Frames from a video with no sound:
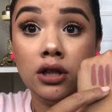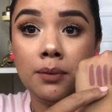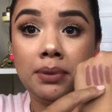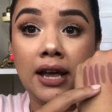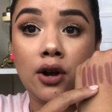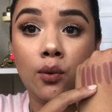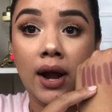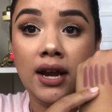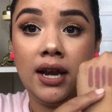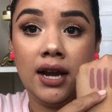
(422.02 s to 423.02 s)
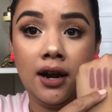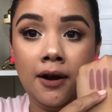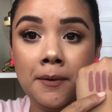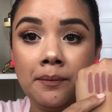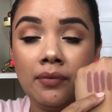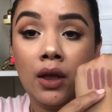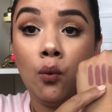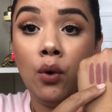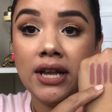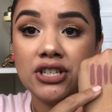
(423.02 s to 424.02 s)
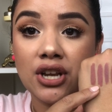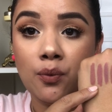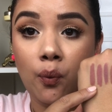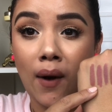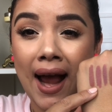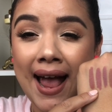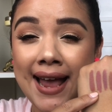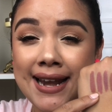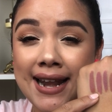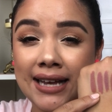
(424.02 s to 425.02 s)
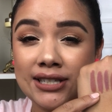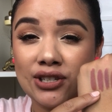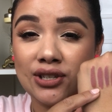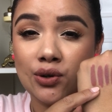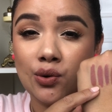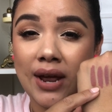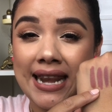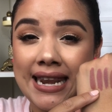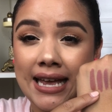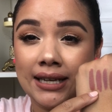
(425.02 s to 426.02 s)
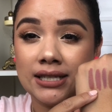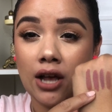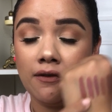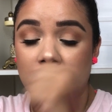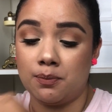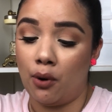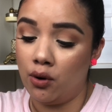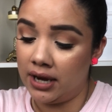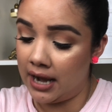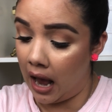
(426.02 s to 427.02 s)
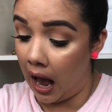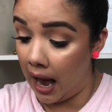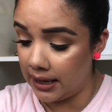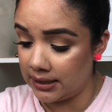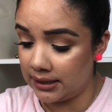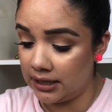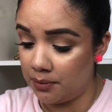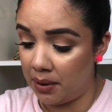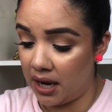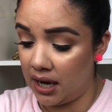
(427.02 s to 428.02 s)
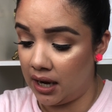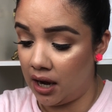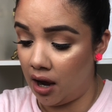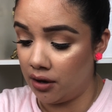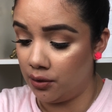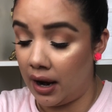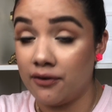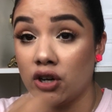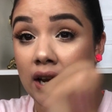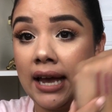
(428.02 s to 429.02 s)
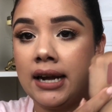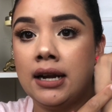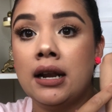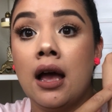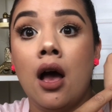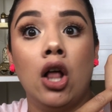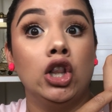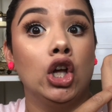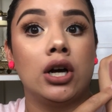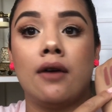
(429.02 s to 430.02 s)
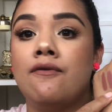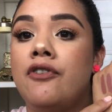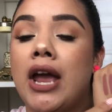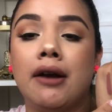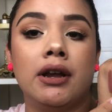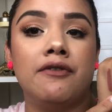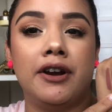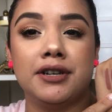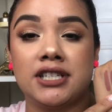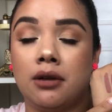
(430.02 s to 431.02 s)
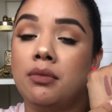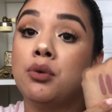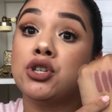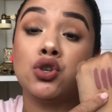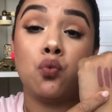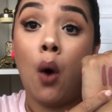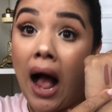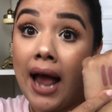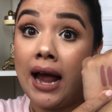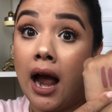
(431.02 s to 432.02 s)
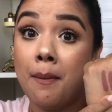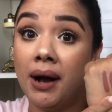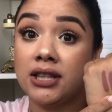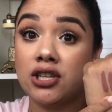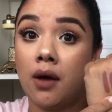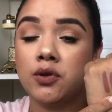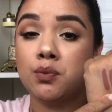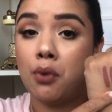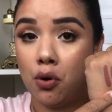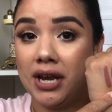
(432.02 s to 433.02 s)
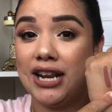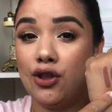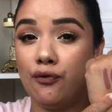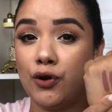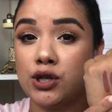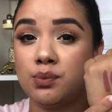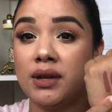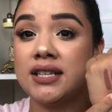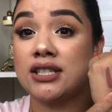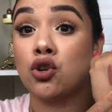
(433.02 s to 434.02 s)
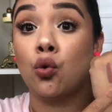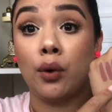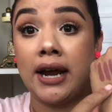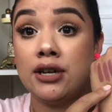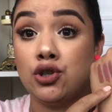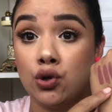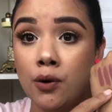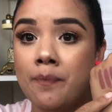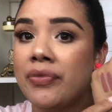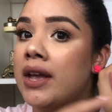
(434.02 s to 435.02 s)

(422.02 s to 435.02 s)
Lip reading: lip liner right here, which right next to NYX Soft Spoken. Honestly, depending on how you have your lighting, look very similar, which is why I bought Soft Spoken in the first place. It's a great dupe.